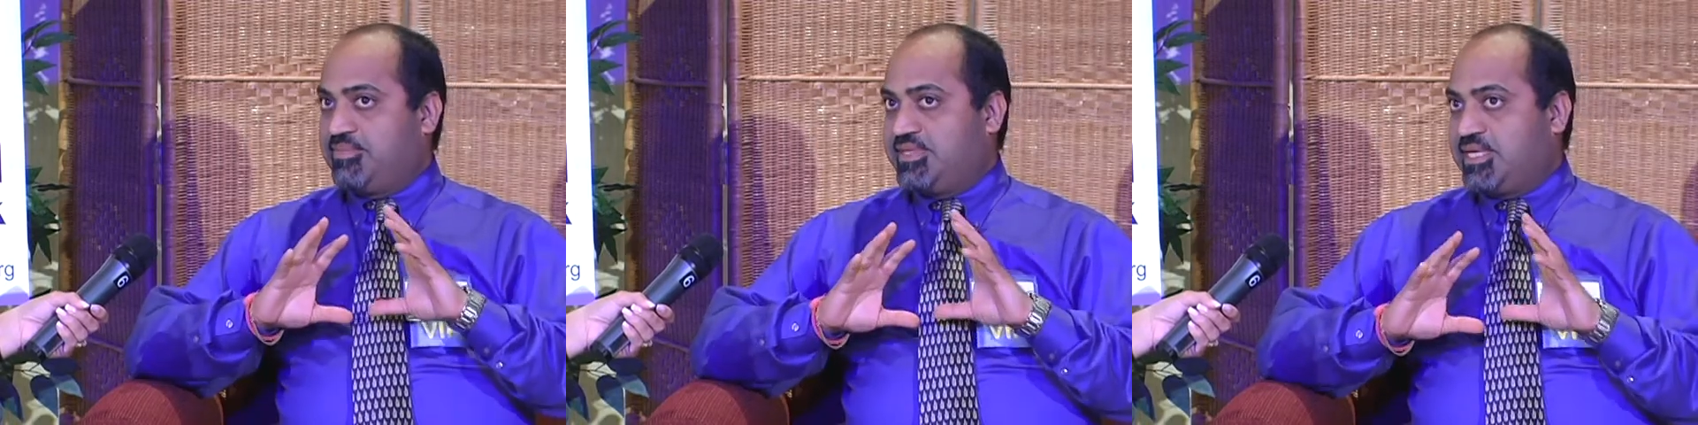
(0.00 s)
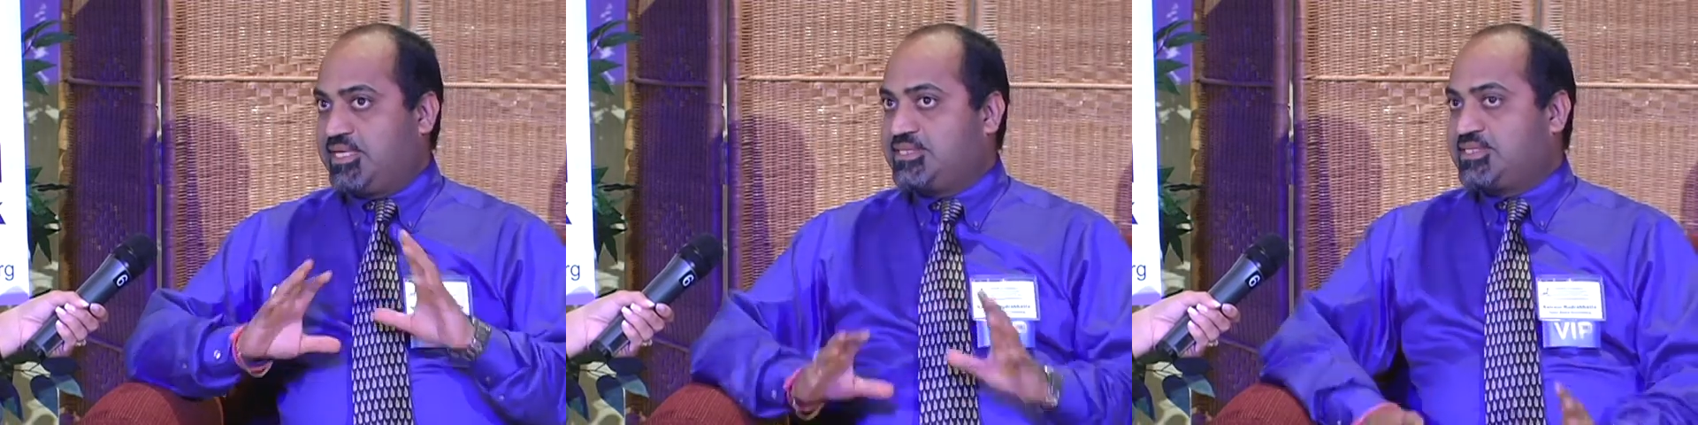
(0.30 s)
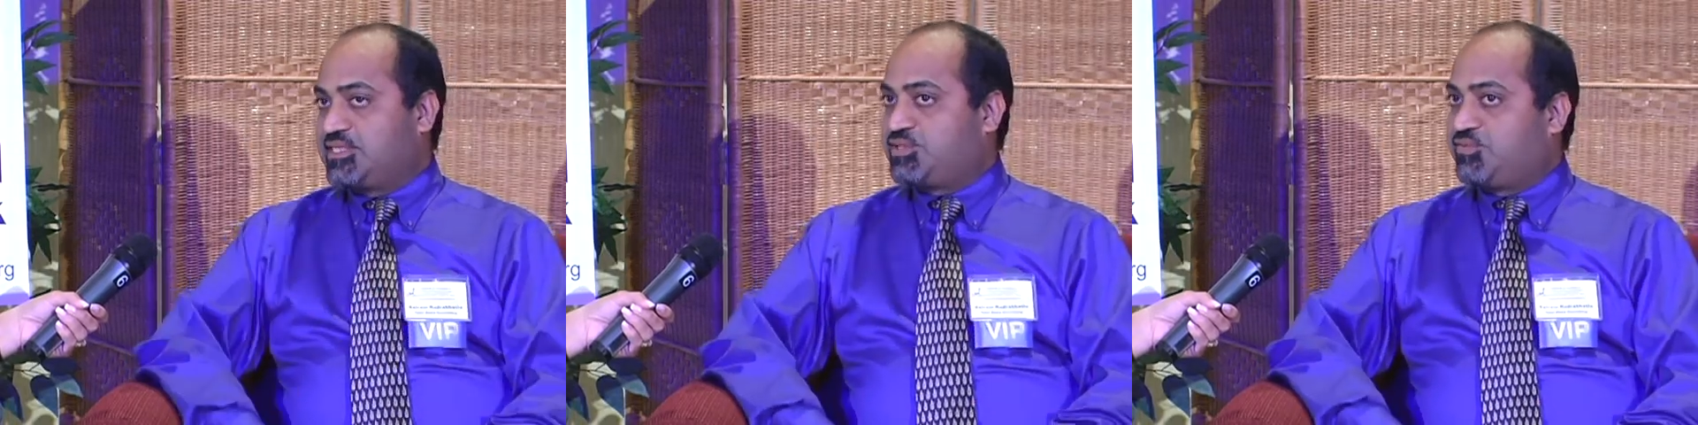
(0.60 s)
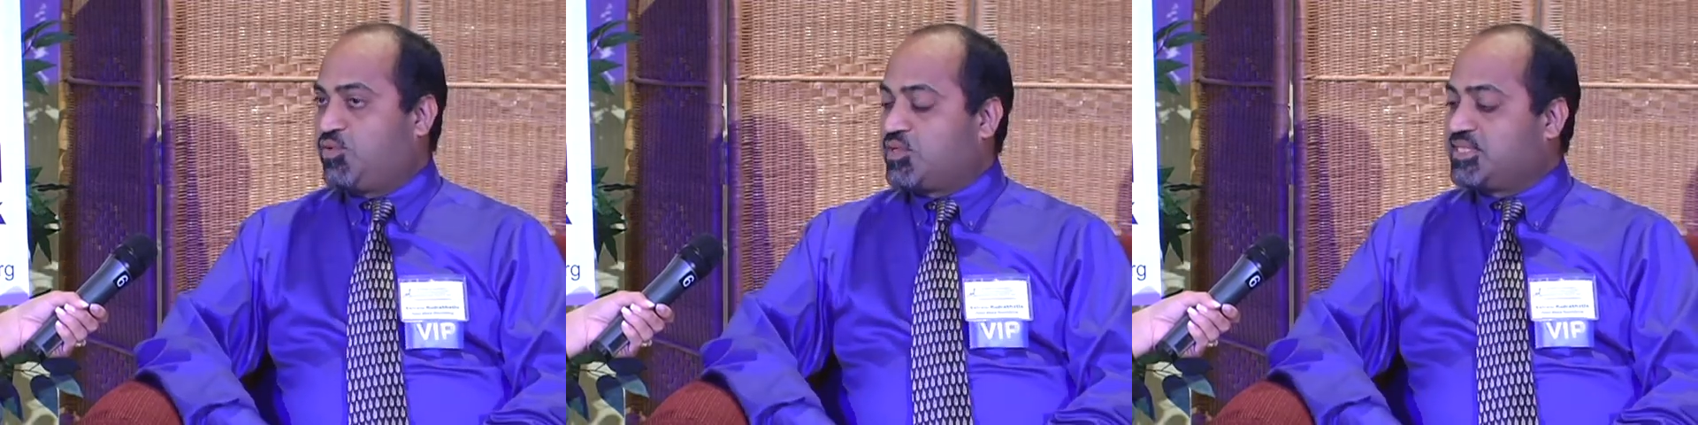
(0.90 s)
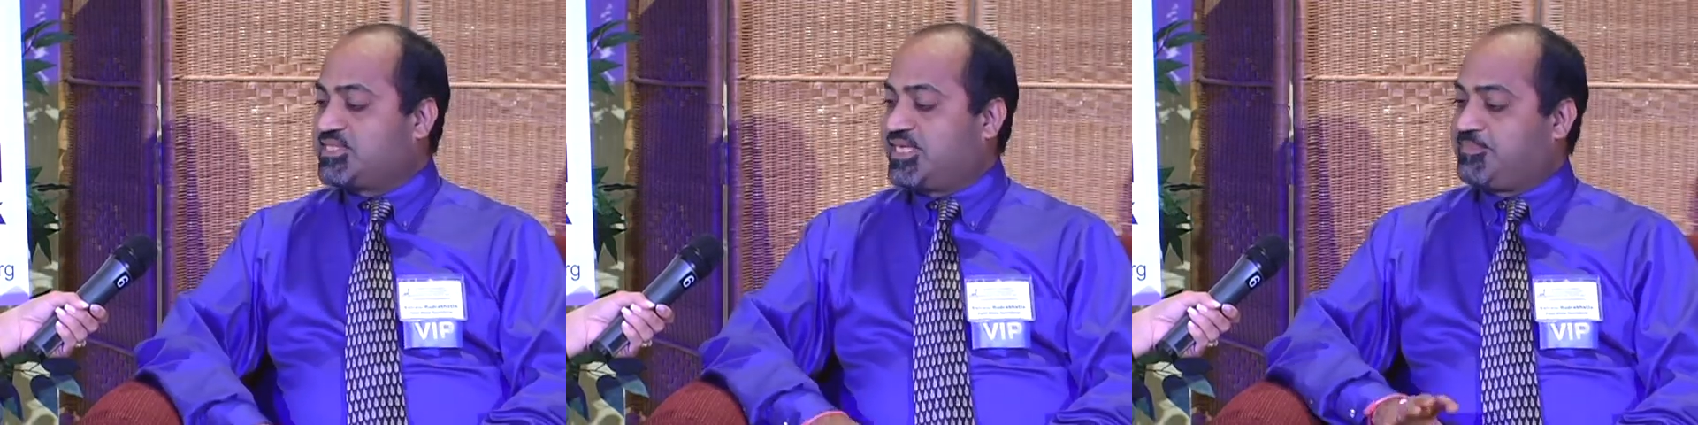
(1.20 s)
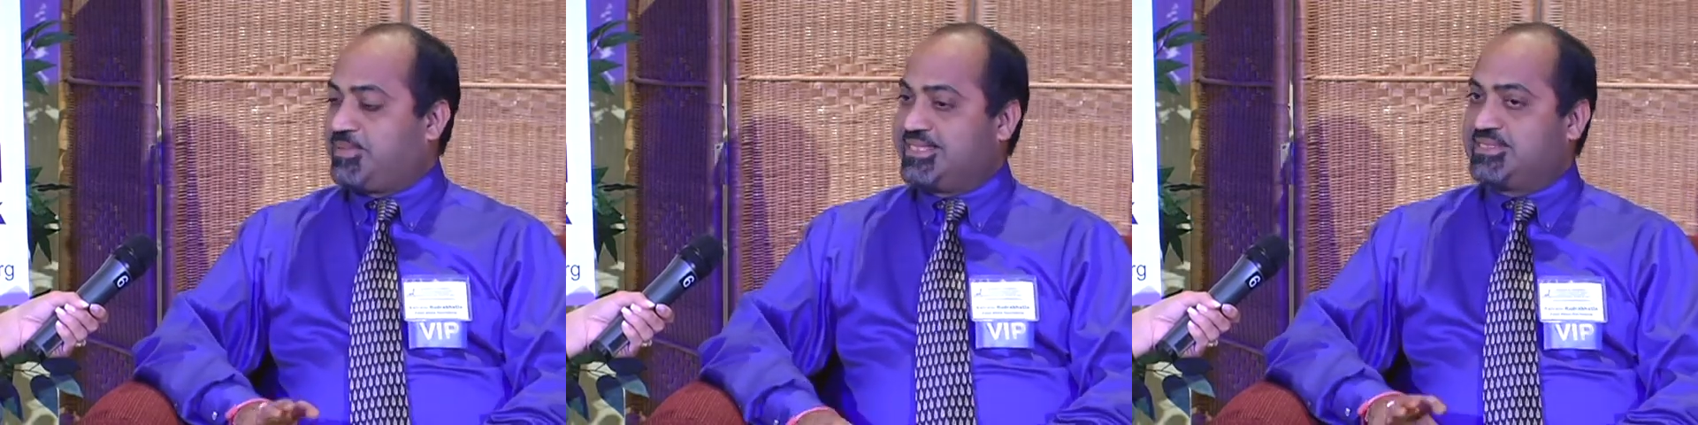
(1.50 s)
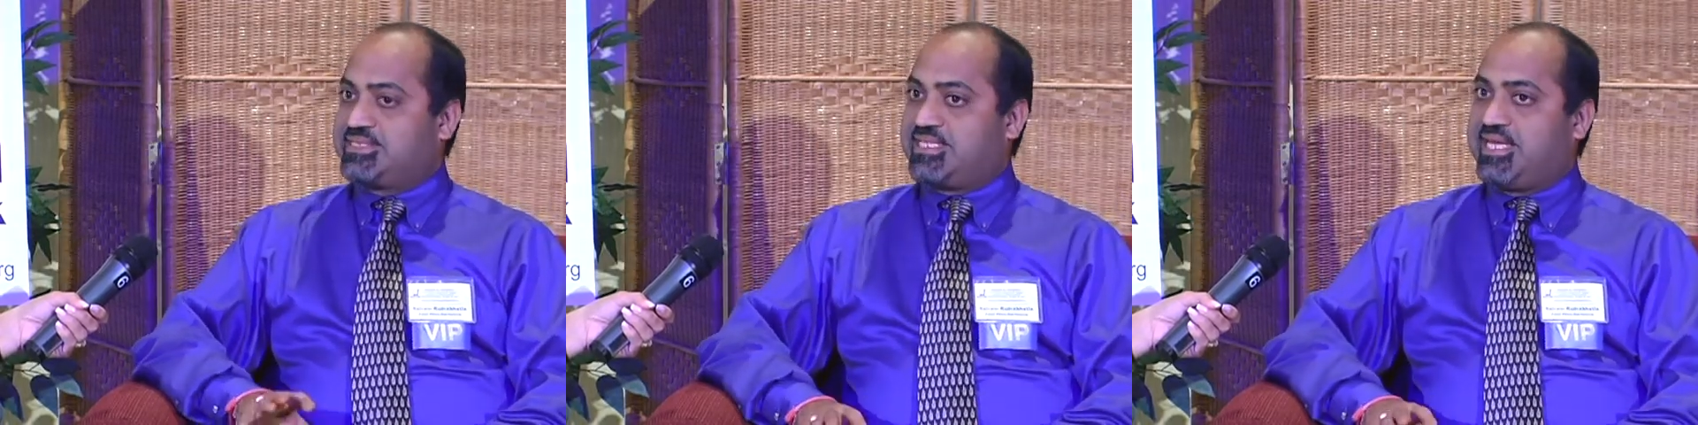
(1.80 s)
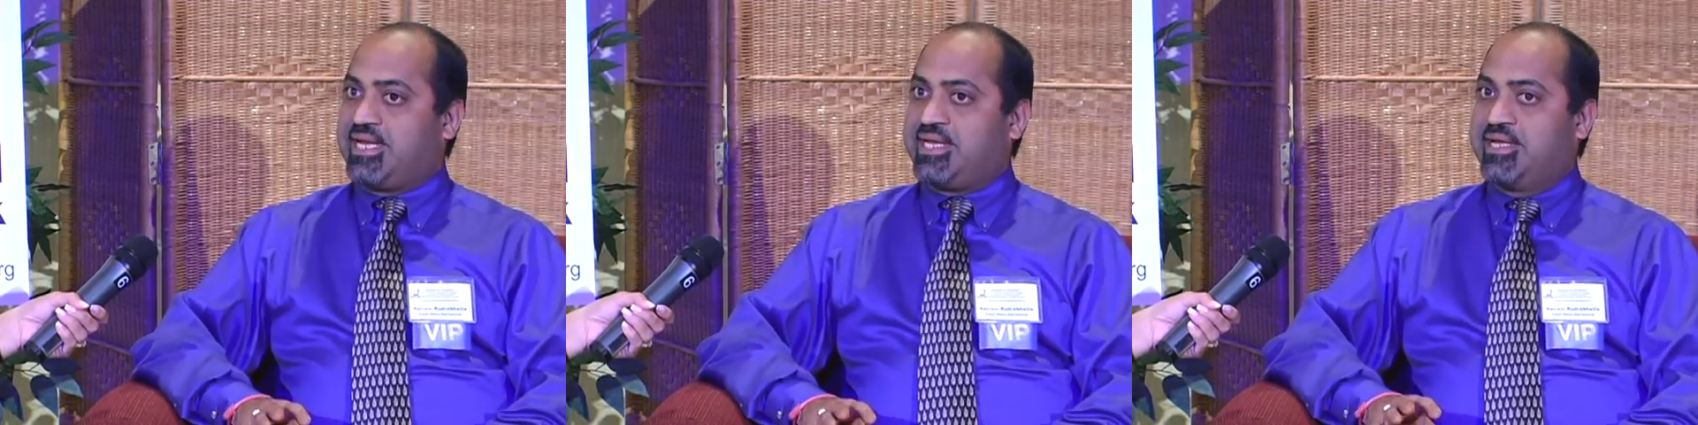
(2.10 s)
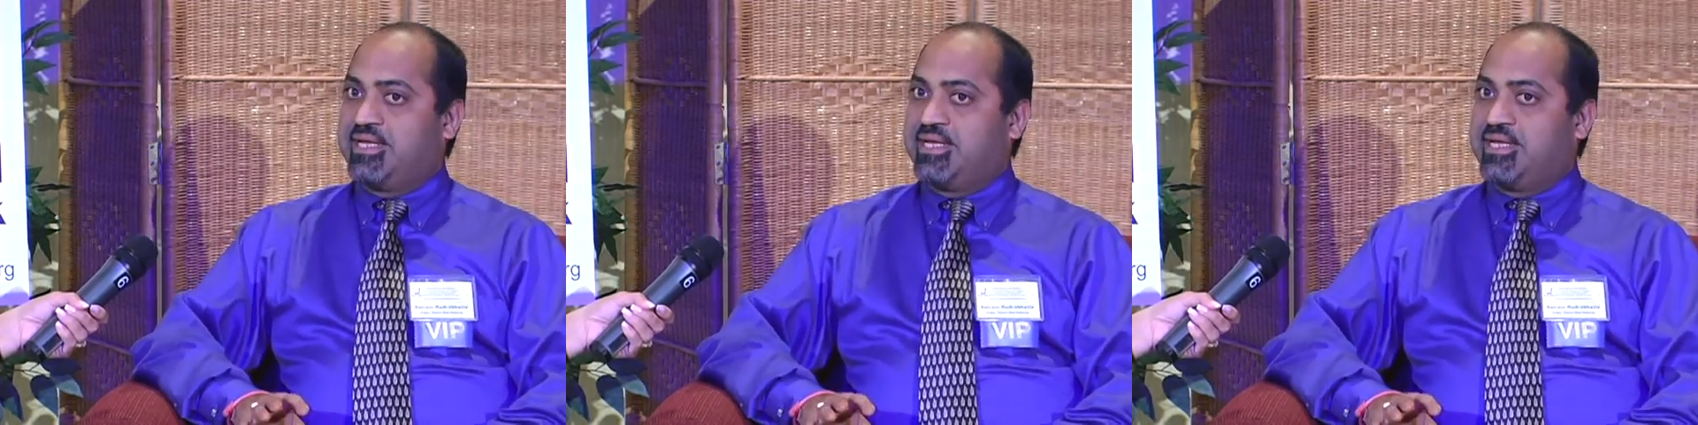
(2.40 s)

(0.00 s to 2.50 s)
The research focus at Penn State